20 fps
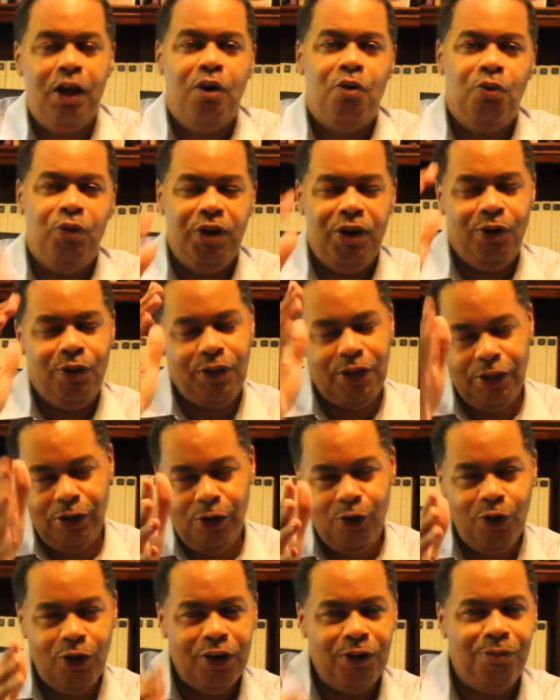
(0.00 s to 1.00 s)
we know that the
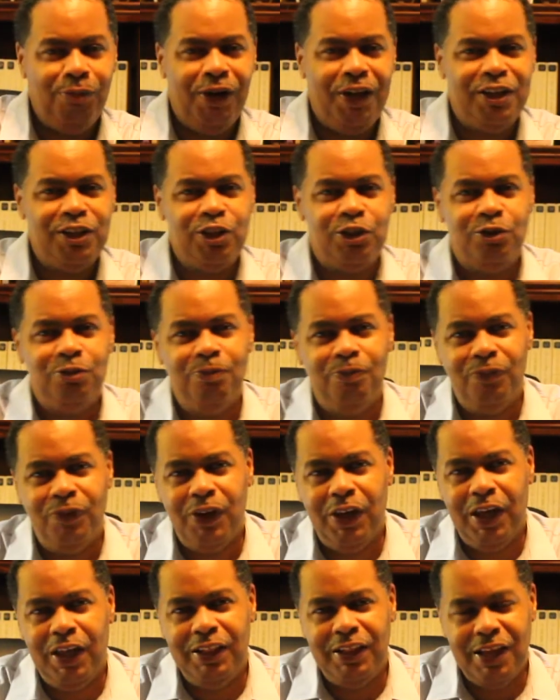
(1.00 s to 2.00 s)
Lord will bless you.
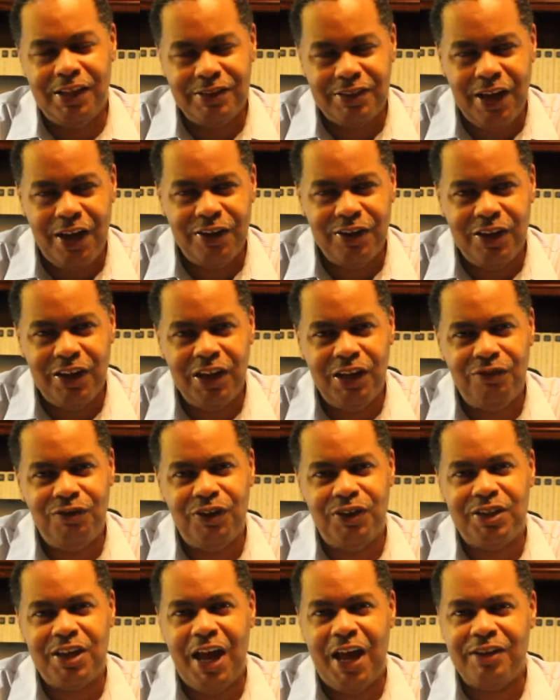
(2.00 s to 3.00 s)
And that's how you can give
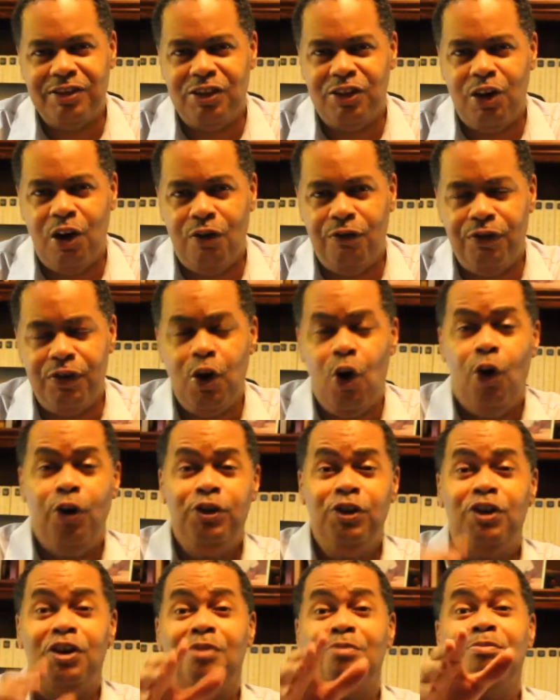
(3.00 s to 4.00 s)
your tithes and offering. Or
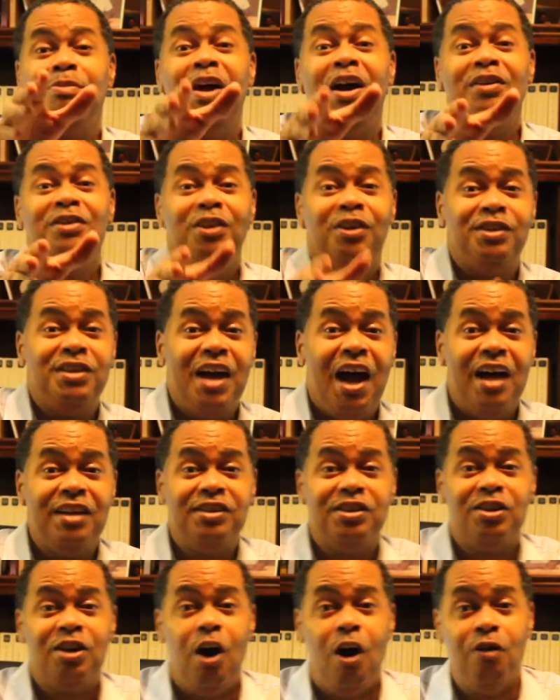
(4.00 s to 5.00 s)
you can mail your
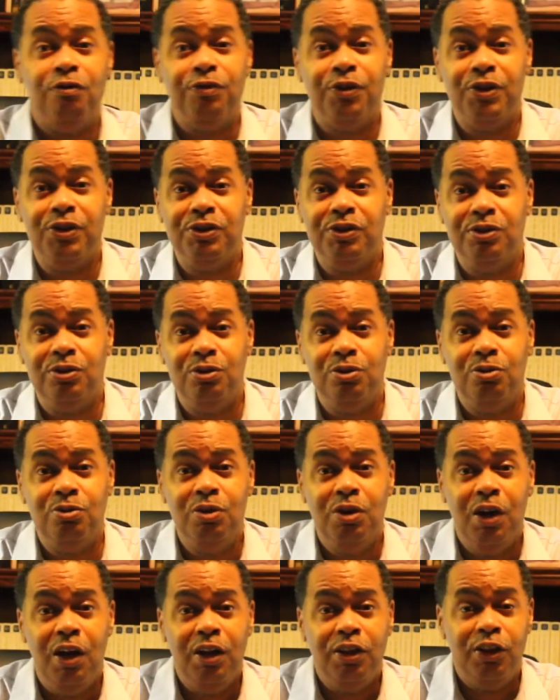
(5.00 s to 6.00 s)
tithes and offering to
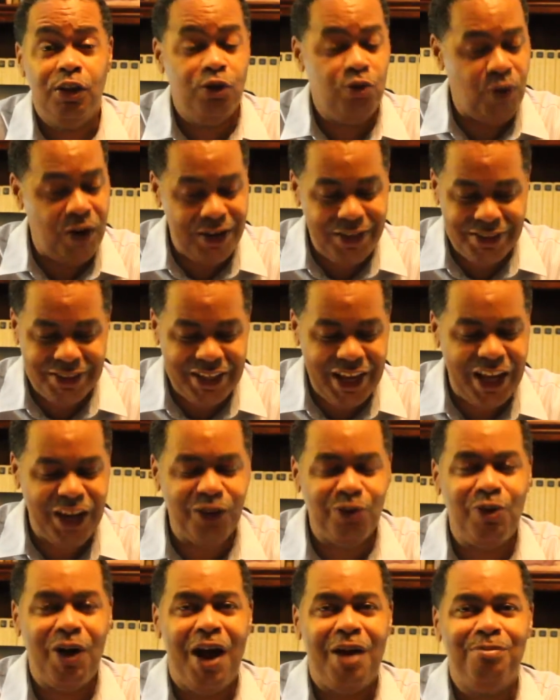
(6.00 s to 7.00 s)
the Greater
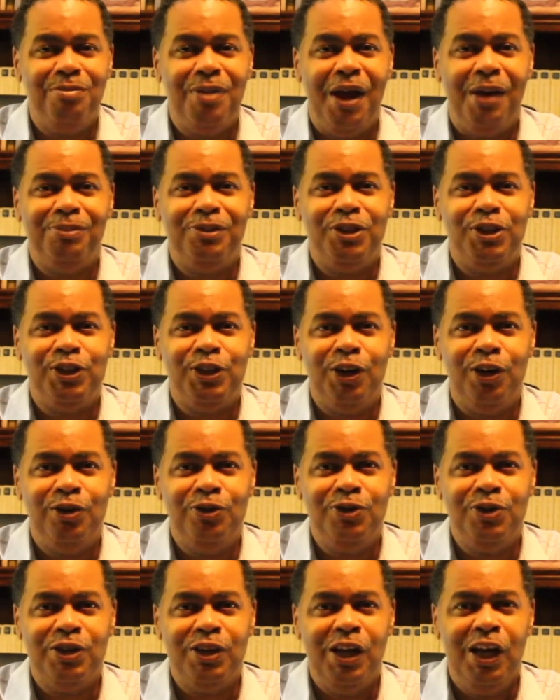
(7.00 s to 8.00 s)
Solid Rock Baptist
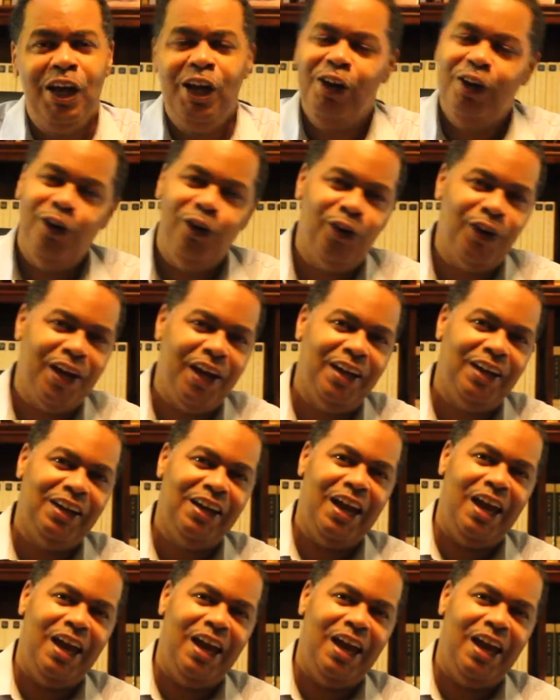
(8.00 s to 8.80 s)
Church, located